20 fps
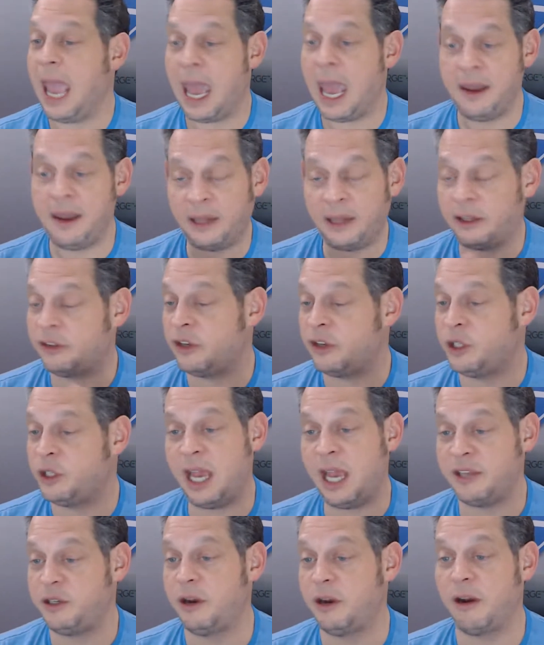And not to
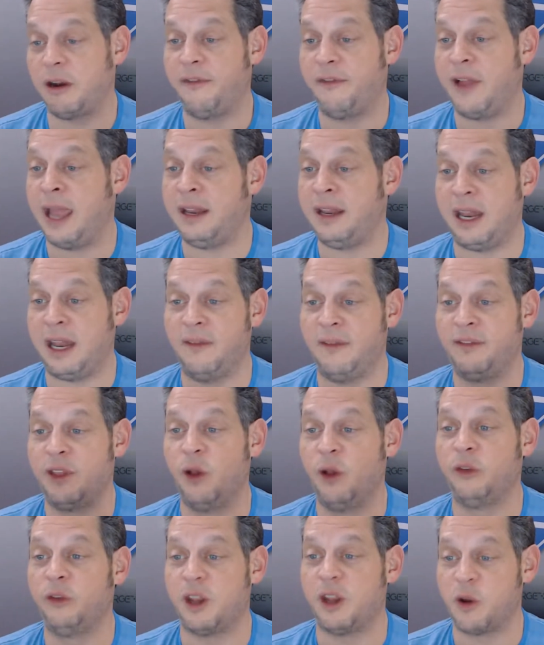suggest you're going to find any of
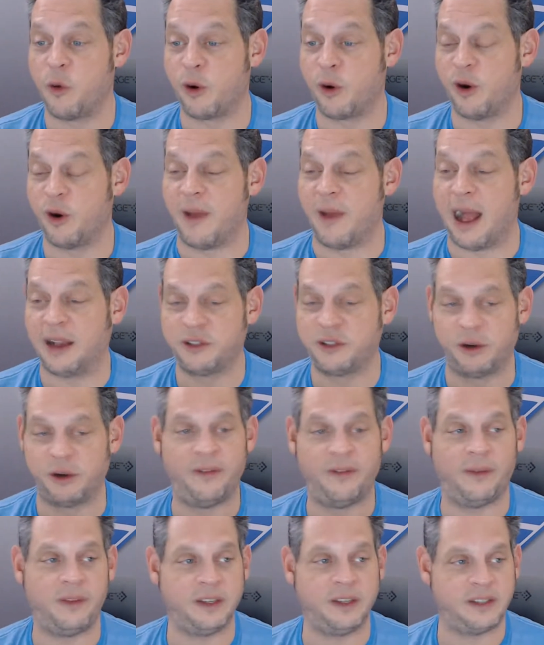those in a quarter box or
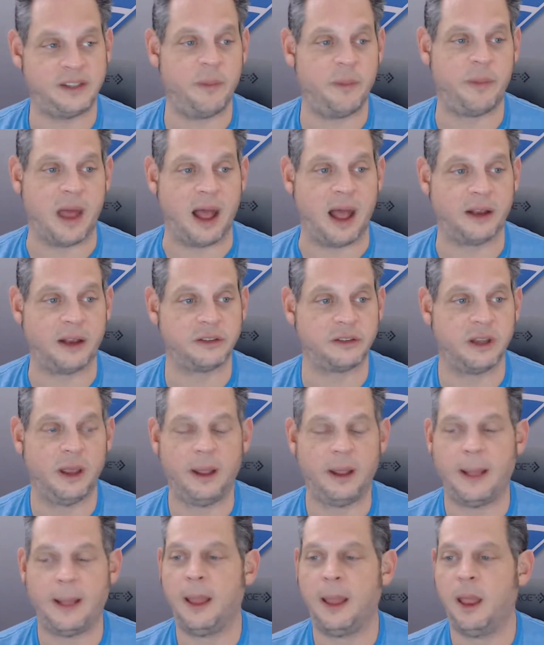a 50-cent box.
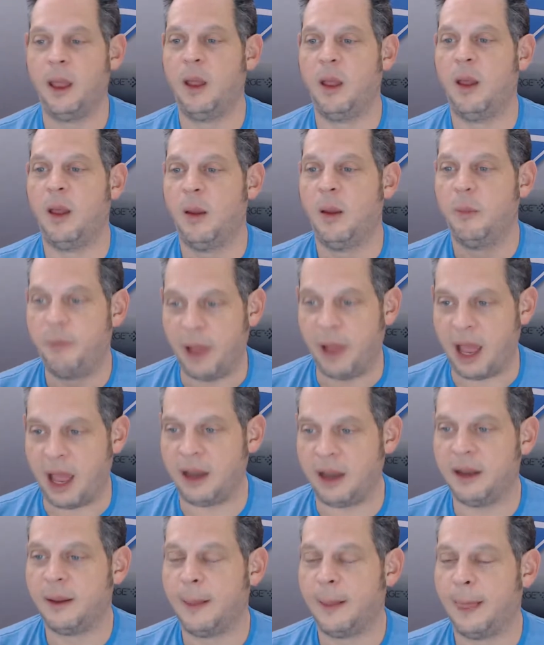
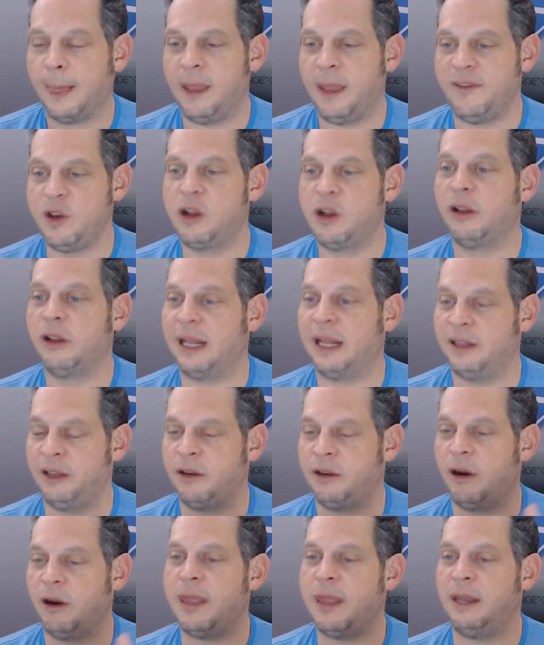But if you
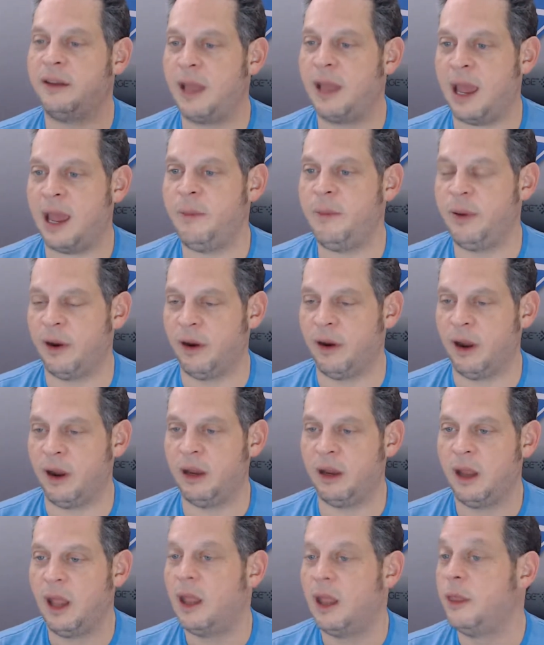collected during that time
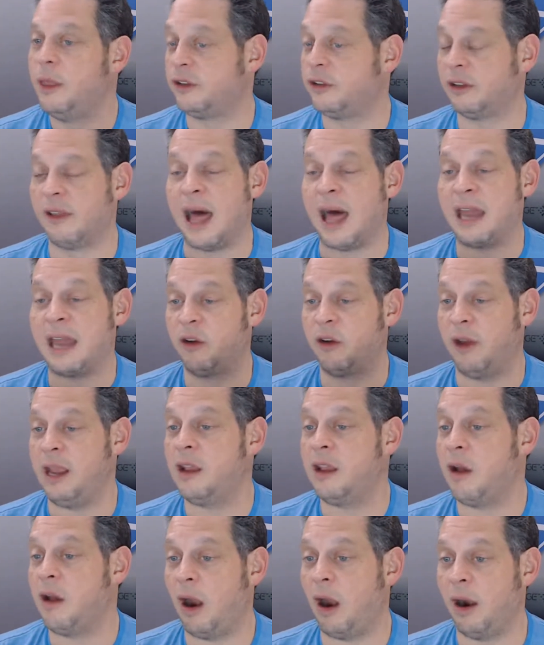period, there's a lot of
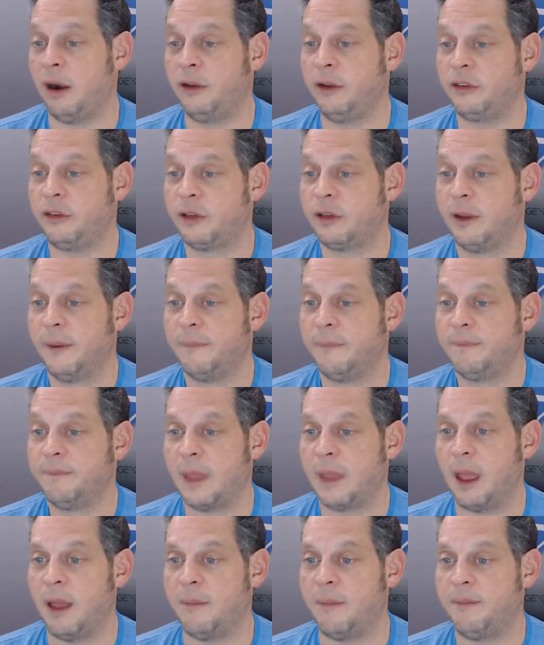great cards
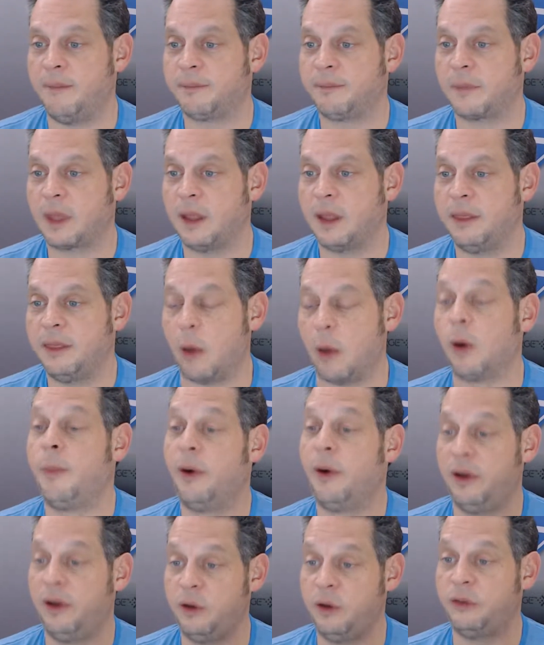that were
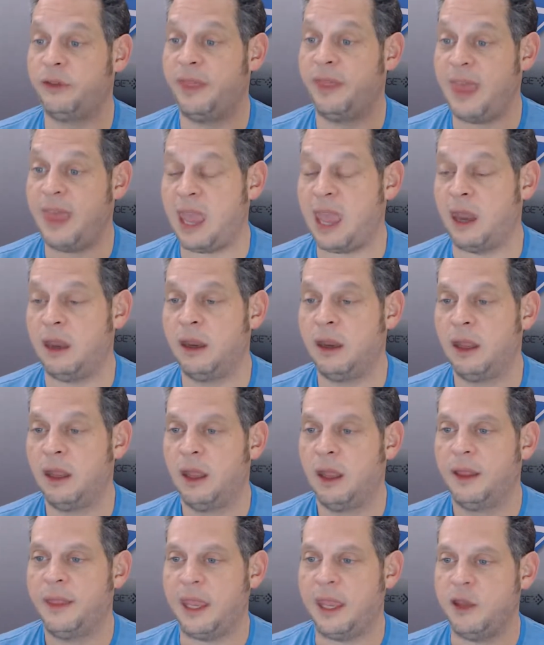produced then
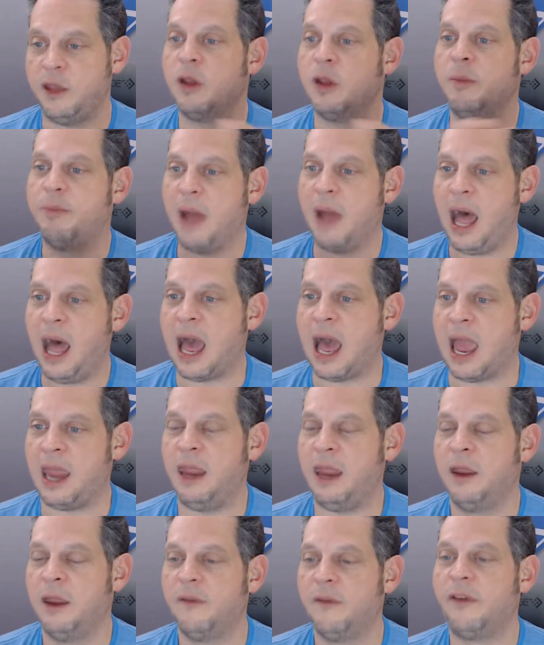that you can
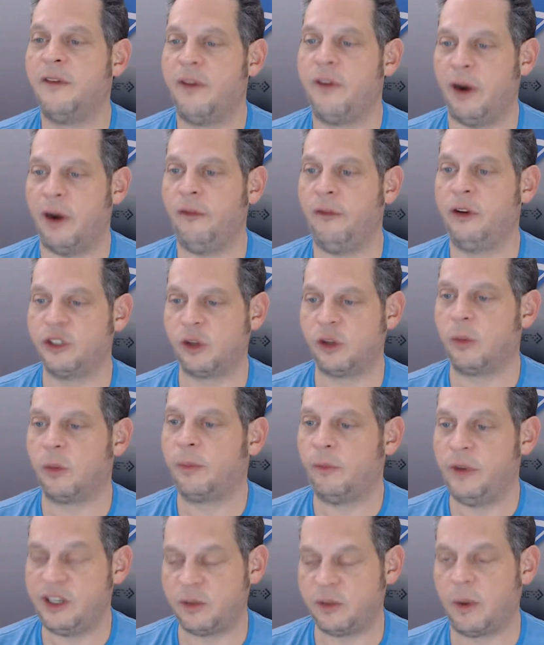buy for very
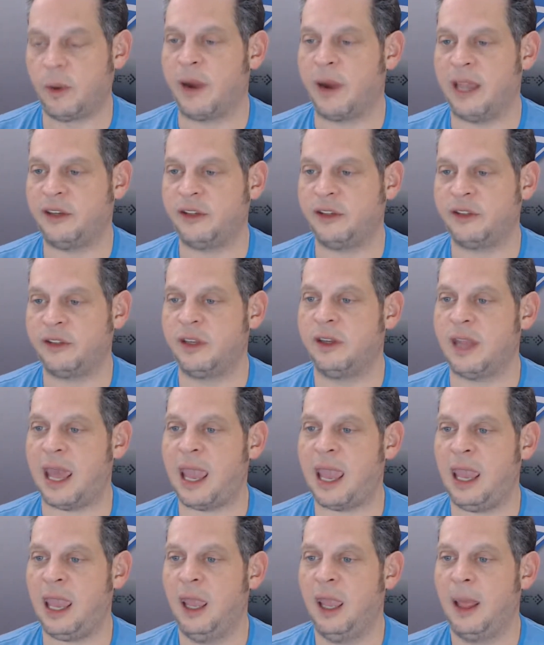reasonable prices
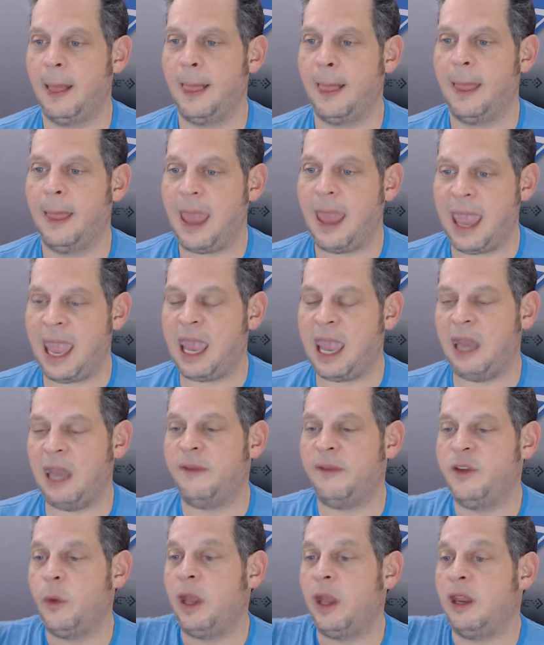today.
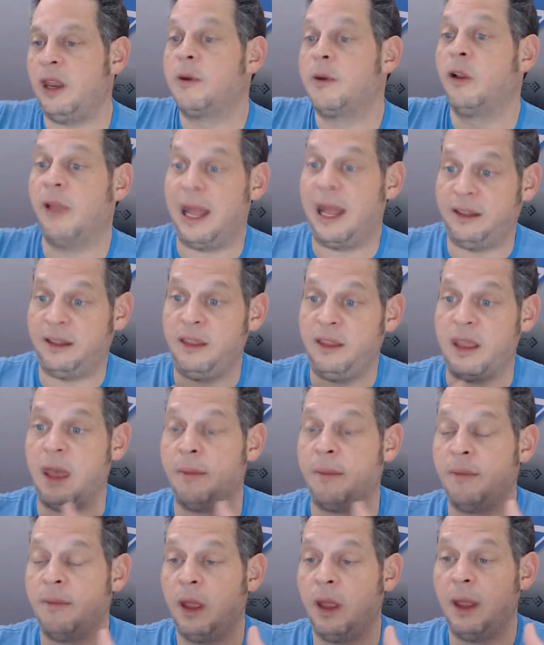And if you end up collecting
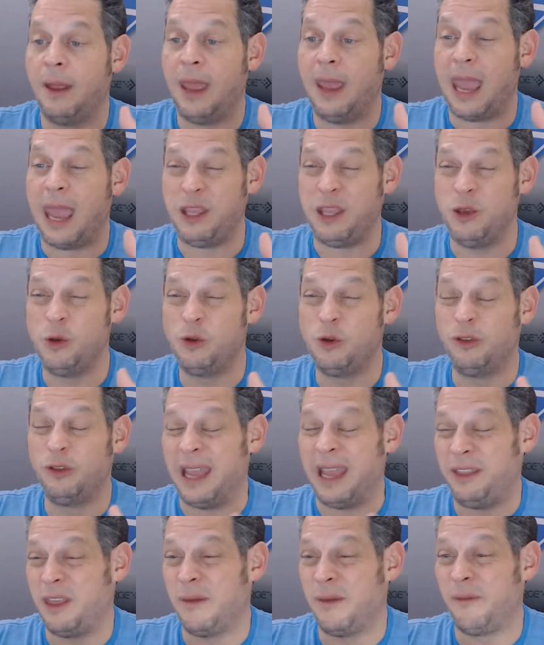them and you
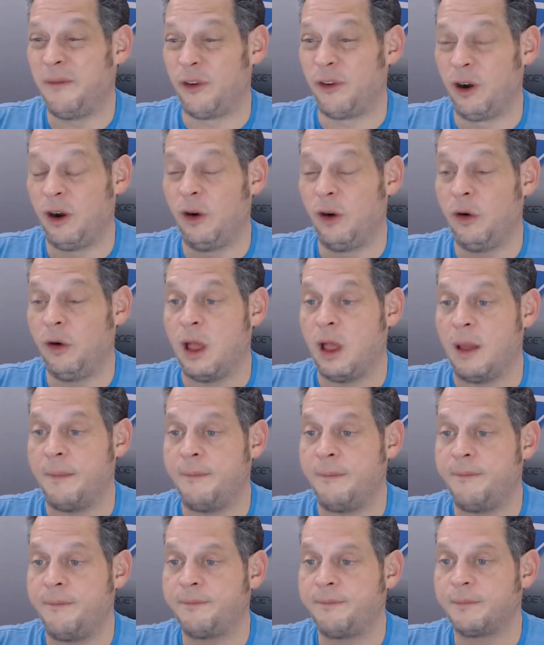like them for,
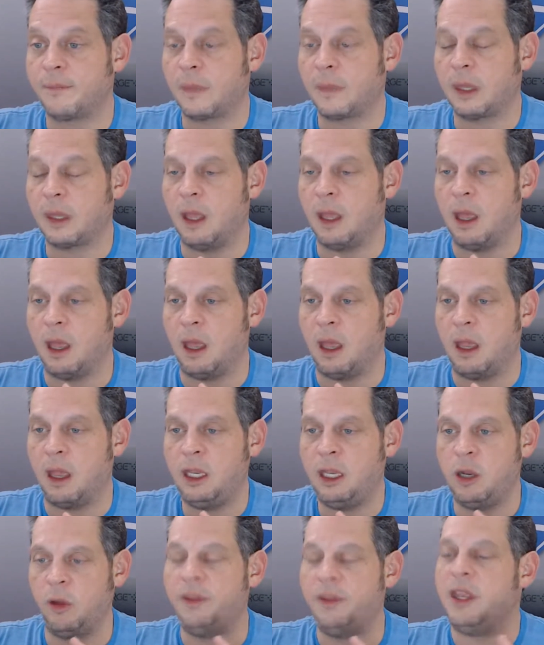
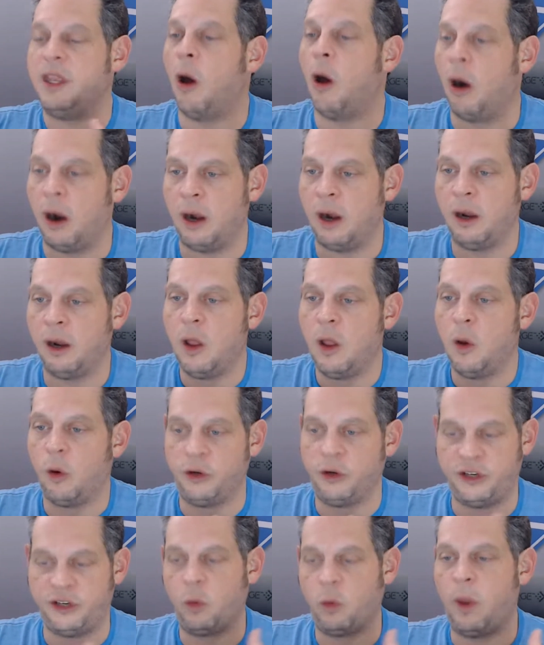the art
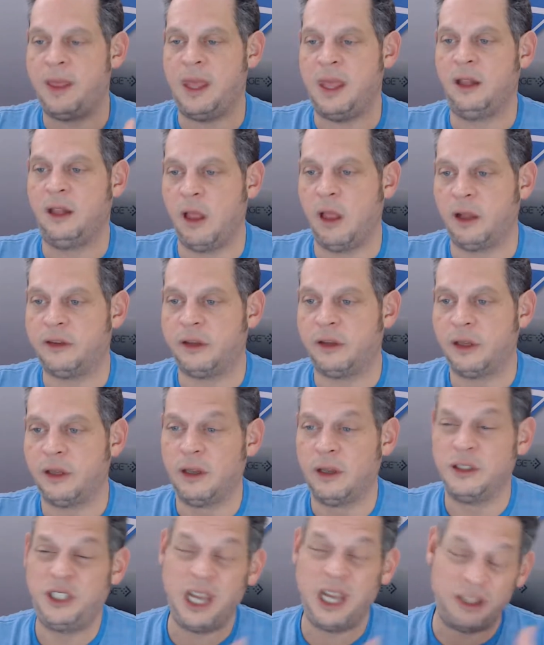or just the way they looked
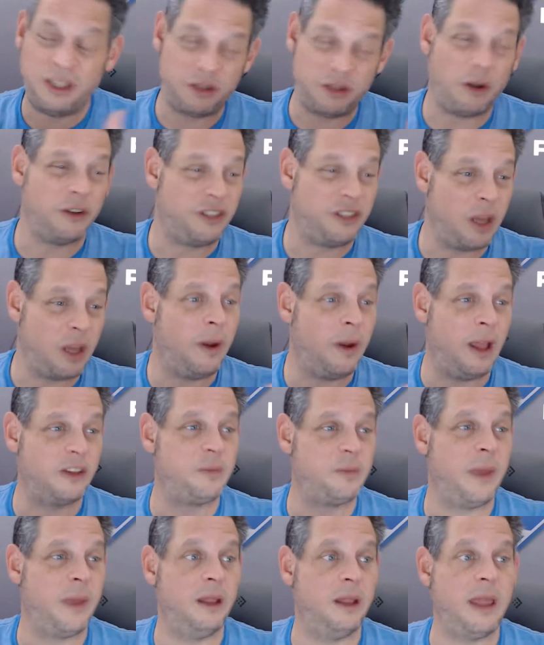chances are someone
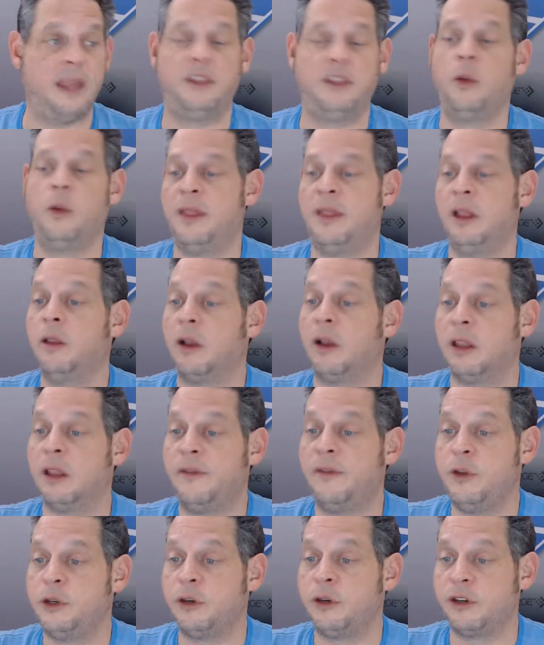else might like the way they look in
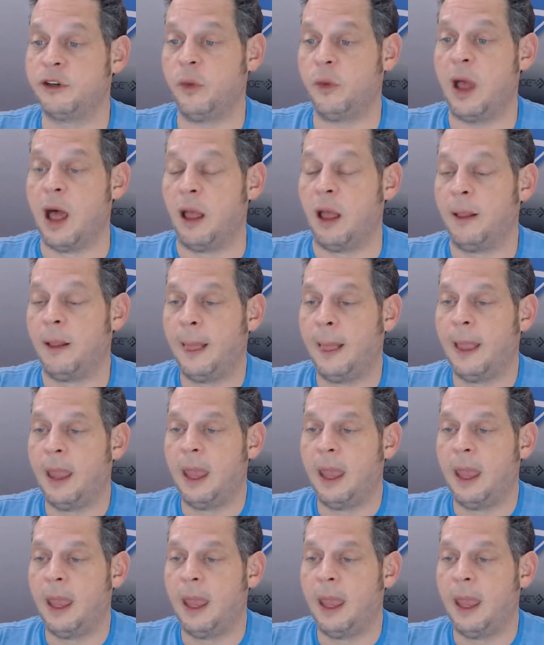the future as well.